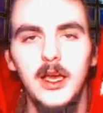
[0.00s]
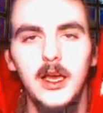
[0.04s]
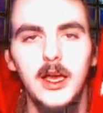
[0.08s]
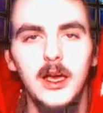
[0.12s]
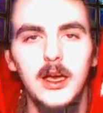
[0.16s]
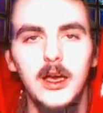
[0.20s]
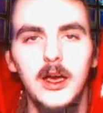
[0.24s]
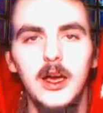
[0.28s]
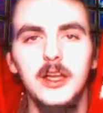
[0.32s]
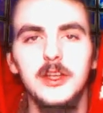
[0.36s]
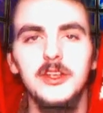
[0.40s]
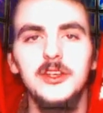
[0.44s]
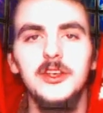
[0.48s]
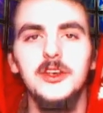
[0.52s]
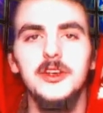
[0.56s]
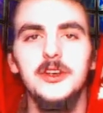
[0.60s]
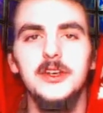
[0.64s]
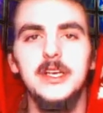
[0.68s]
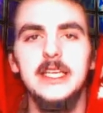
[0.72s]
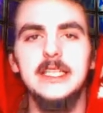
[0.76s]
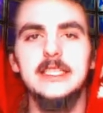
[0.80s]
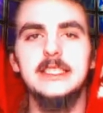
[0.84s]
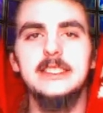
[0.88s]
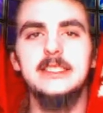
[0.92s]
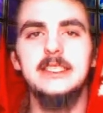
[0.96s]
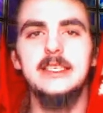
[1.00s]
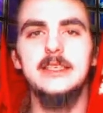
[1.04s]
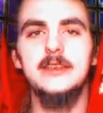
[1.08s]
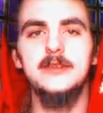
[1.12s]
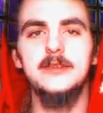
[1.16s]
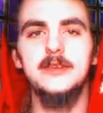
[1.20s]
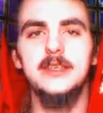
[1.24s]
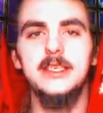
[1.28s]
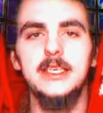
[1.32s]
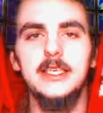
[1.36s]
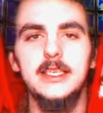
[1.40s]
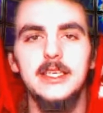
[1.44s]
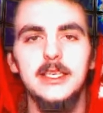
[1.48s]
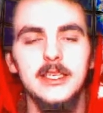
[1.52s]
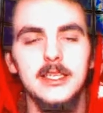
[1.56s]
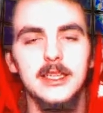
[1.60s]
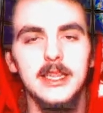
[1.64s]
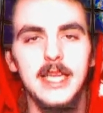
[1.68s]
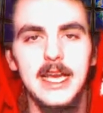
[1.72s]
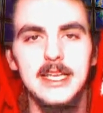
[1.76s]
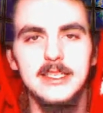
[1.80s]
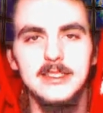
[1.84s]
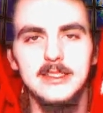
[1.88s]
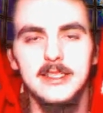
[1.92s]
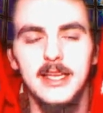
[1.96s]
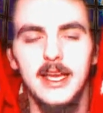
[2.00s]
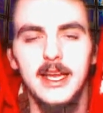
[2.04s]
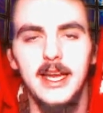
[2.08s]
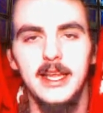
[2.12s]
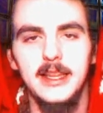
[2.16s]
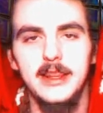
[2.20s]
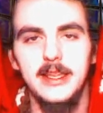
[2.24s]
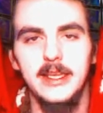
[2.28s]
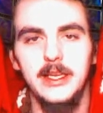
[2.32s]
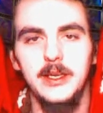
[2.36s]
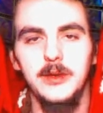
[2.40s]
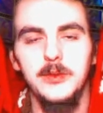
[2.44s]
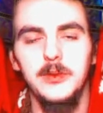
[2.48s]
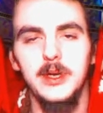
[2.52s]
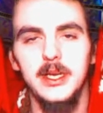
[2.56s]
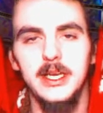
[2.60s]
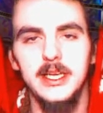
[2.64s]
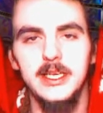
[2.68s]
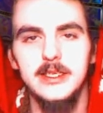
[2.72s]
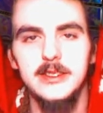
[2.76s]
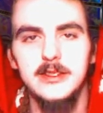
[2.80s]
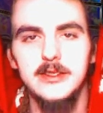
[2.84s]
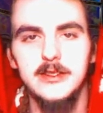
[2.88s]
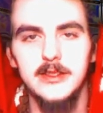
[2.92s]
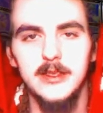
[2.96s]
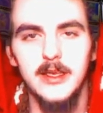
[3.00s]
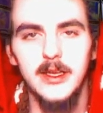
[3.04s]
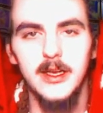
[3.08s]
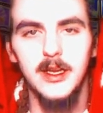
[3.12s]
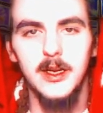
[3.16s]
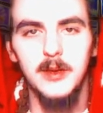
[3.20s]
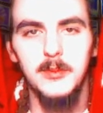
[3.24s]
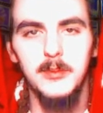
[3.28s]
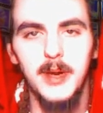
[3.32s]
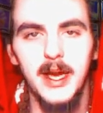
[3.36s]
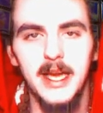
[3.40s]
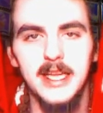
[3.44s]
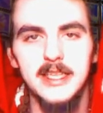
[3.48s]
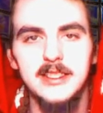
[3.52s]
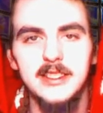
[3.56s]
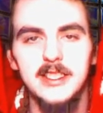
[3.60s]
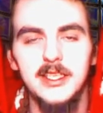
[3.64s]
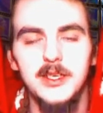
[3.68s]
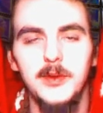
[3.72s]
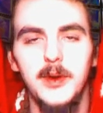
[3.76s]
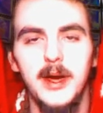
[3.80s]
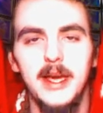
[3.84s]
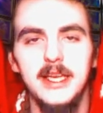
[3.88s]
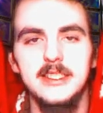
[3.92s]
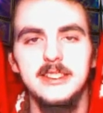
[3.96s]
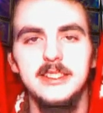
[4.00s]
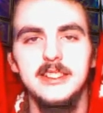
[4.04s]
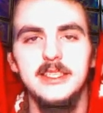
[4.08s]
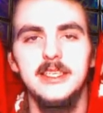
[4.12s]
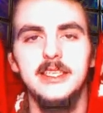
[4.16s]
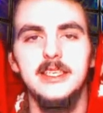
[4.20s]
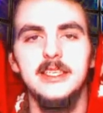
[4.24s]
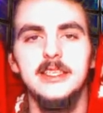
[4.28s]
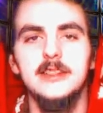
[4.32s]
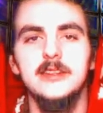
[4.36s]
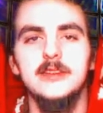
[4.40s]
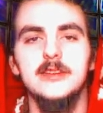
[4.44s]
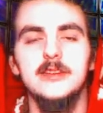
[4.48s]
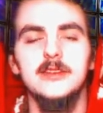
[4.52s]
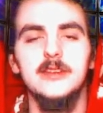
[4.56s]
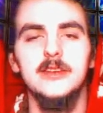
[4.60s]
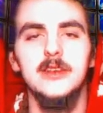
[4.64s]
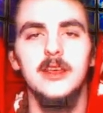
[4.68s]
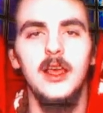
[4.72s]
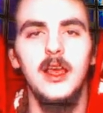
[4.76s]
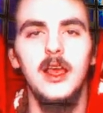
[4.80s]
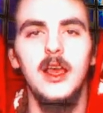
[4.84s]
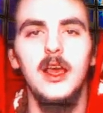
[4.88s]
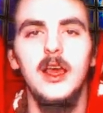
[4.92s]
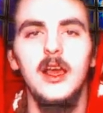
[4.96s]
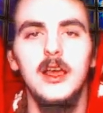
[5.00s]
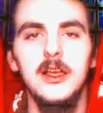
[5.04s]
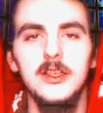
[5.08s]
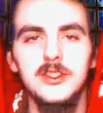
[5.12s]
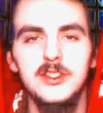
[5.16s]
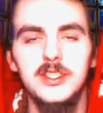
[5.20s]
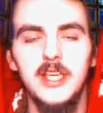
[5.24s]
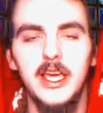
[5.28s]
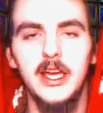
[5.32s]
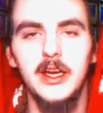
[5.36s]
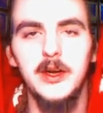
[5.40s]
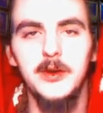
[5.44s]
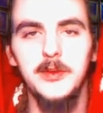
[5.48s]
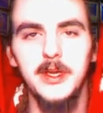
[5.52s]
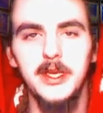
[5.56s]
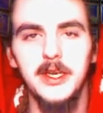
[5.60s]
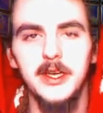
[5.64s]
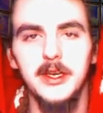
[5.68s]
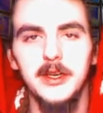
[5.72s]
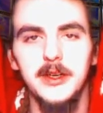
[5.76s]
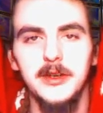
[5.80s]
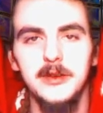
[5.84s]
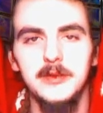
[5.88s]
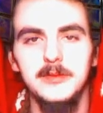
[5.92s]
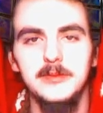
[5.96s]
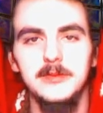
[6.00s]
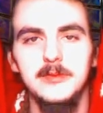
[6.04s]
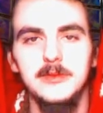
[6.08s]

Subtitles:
on Current TV last night, I think it was, by TYT's Cenk Uygur.